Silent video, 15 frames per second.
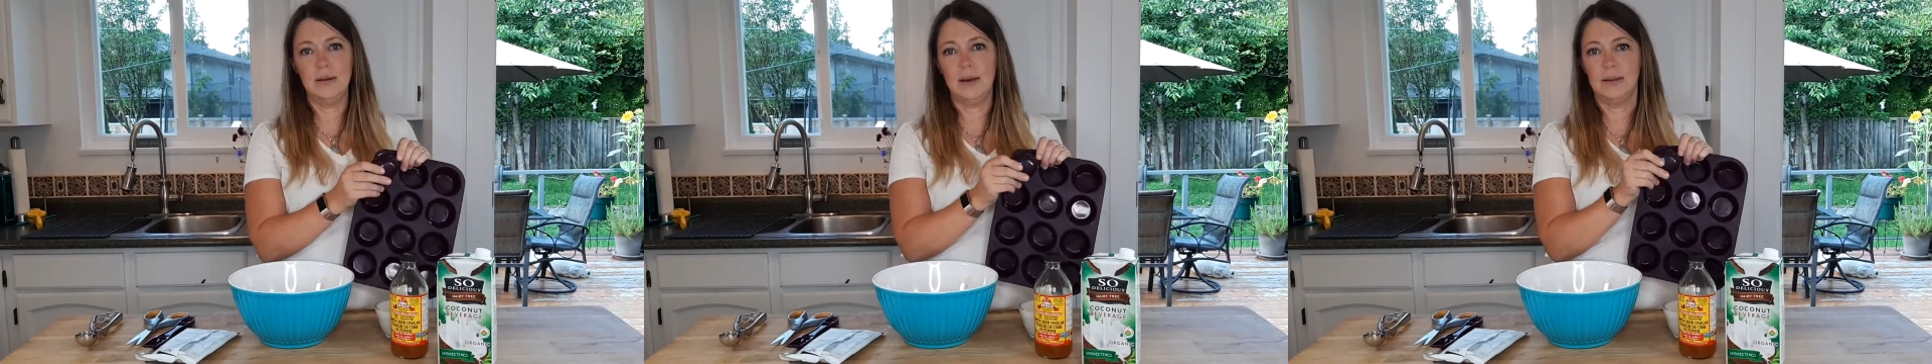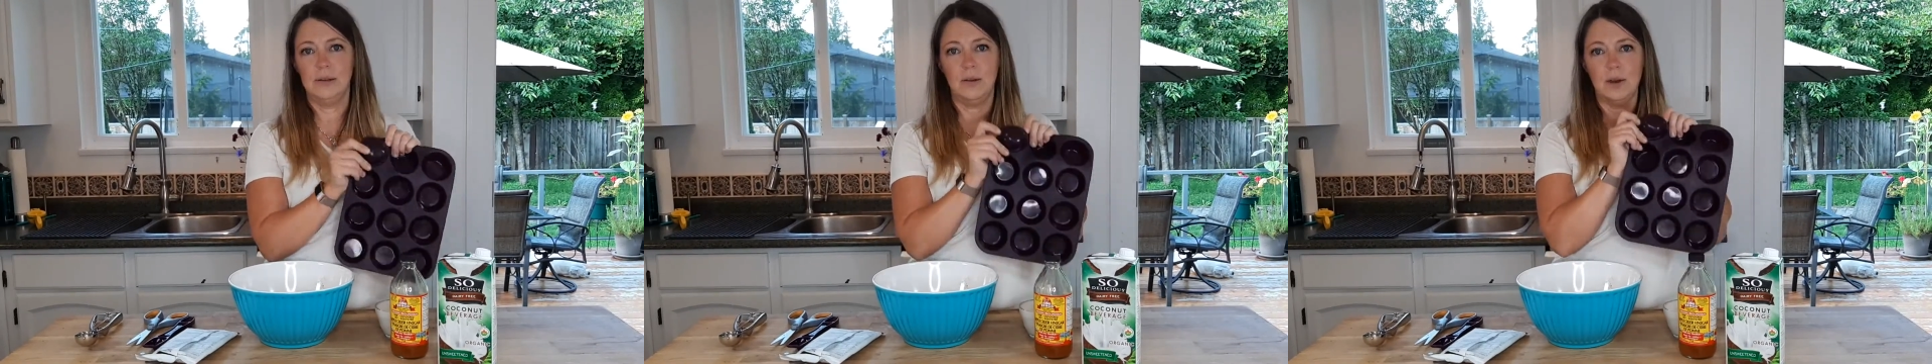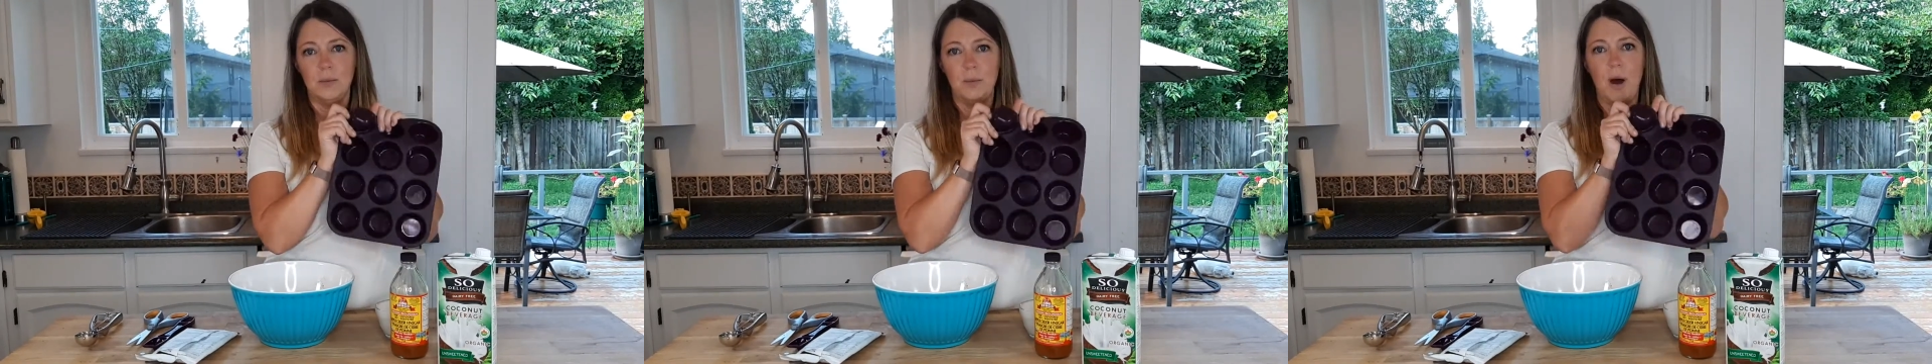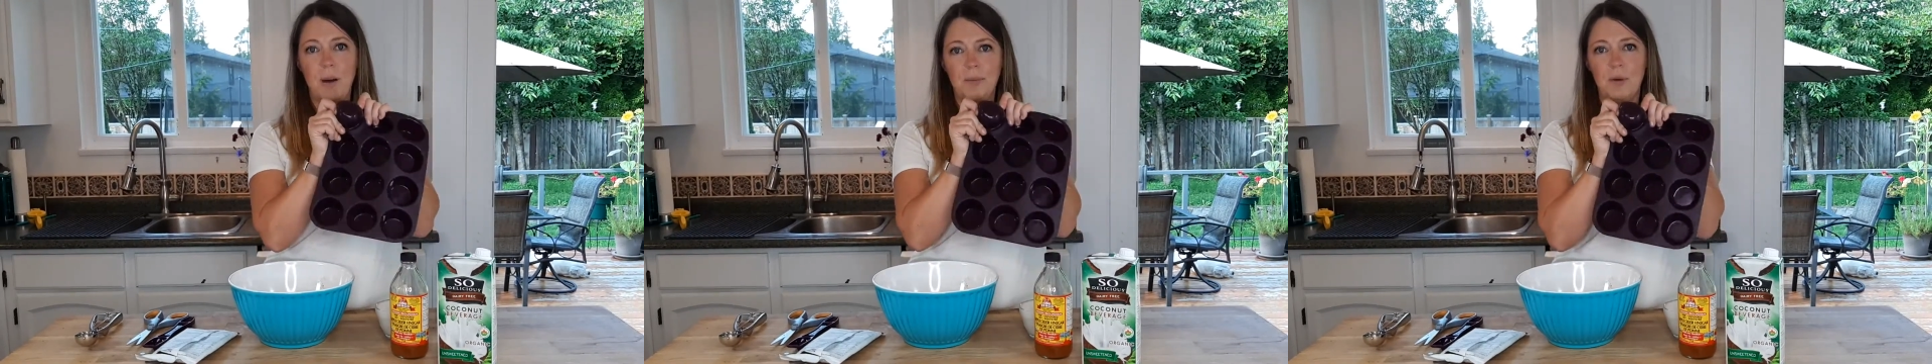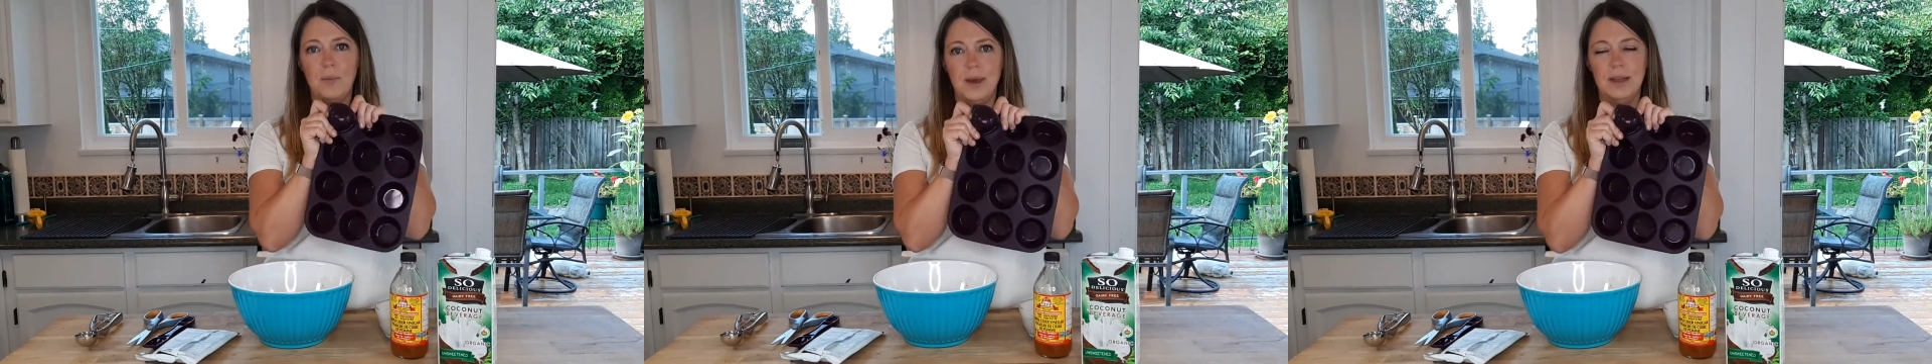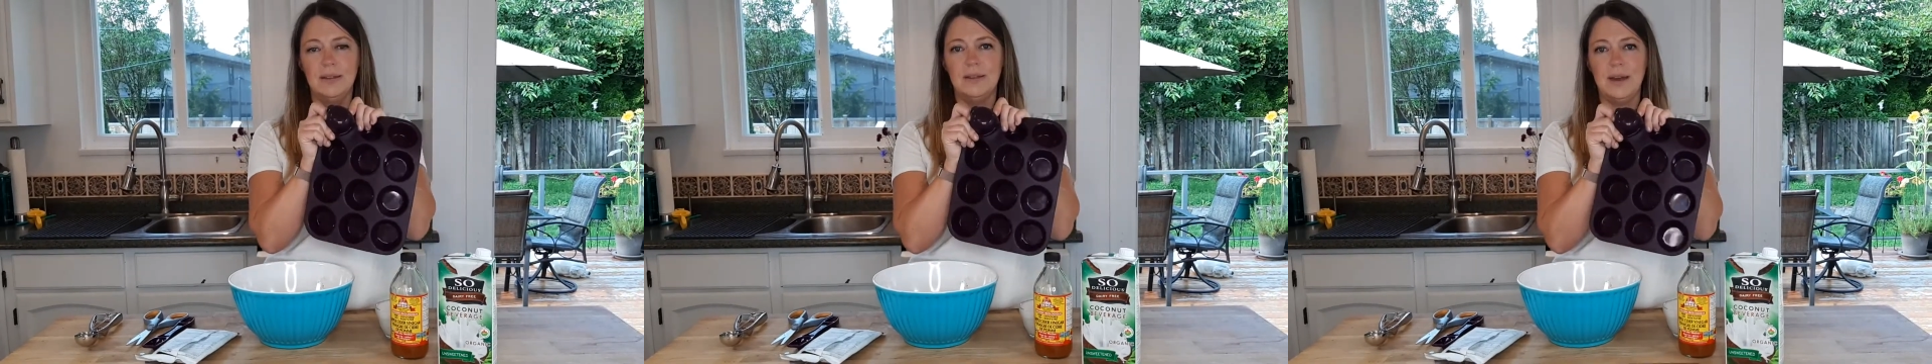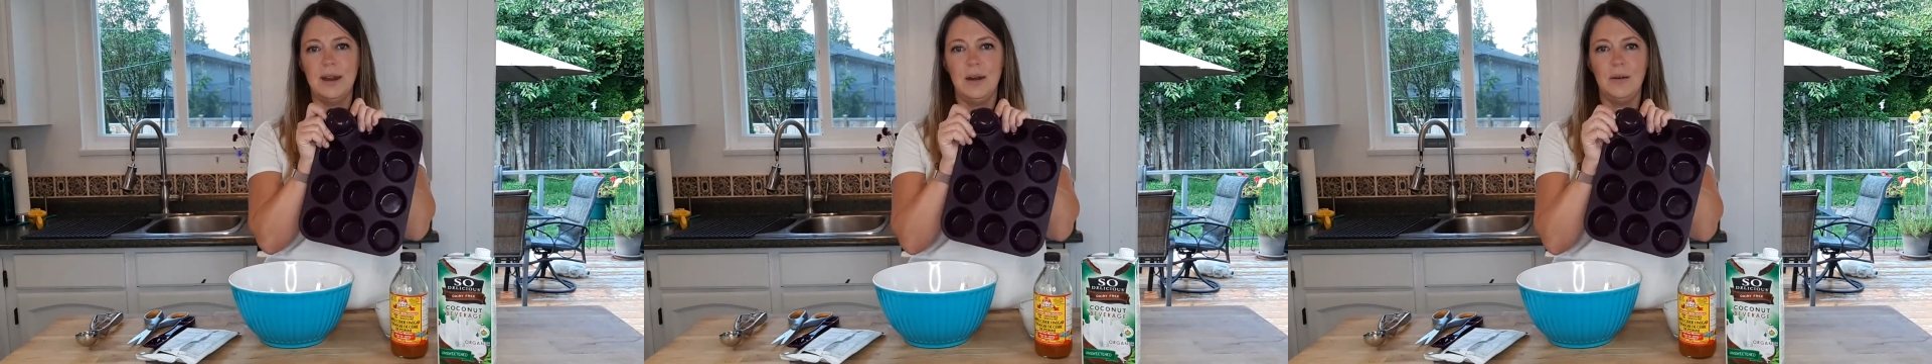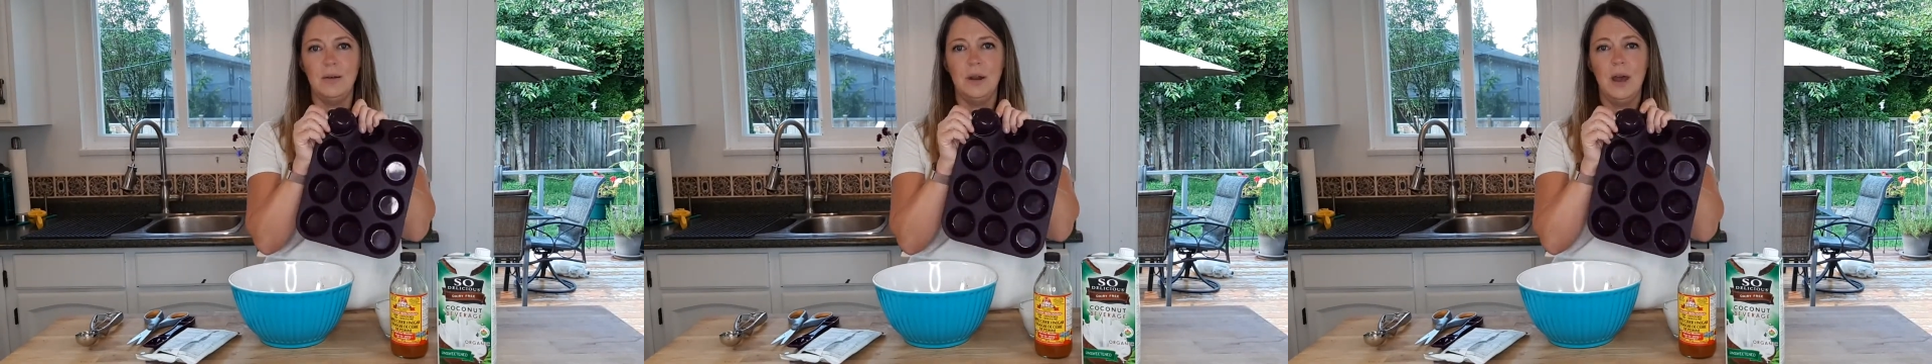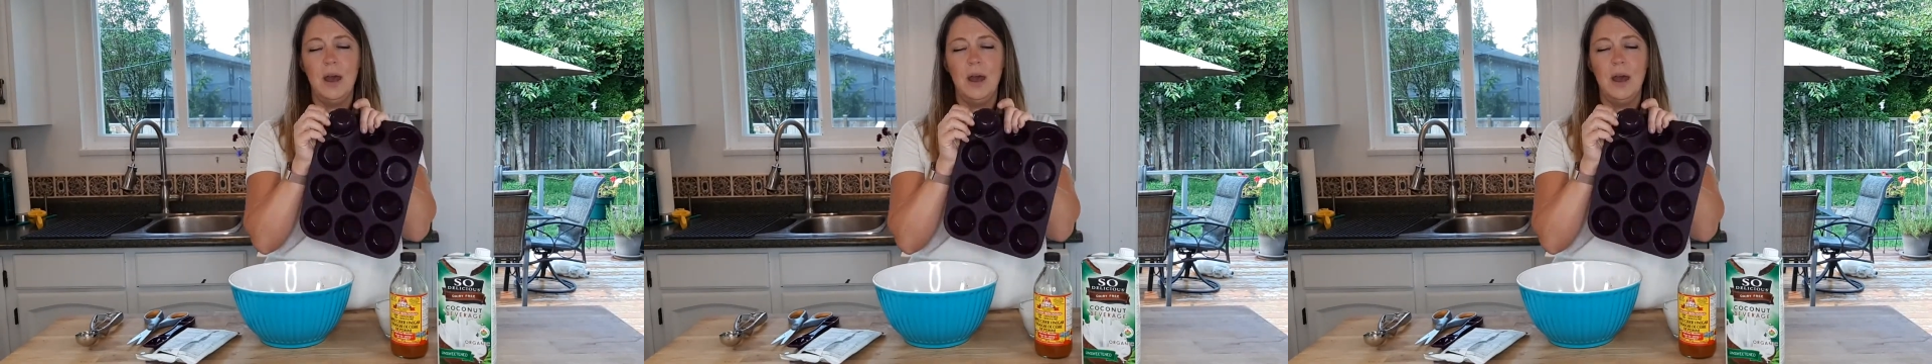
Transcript: because you can pop them inside out.